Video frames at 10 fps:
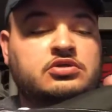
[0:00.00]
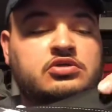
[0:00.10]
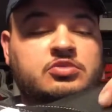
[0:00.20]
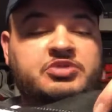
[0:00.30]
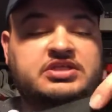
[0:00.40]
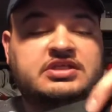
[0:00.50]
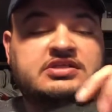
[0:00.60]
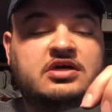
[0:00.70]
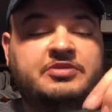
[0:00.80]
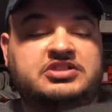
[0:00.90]
You could pick
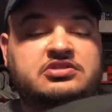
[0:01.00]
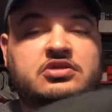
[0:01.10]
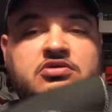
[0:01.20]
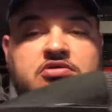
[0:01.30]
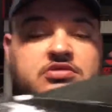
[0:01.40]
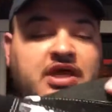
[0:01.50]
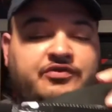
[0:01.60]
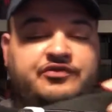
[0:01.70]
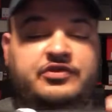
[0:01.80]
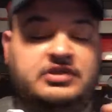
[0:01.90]
these up at your local like
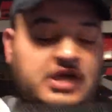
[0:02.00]
Foot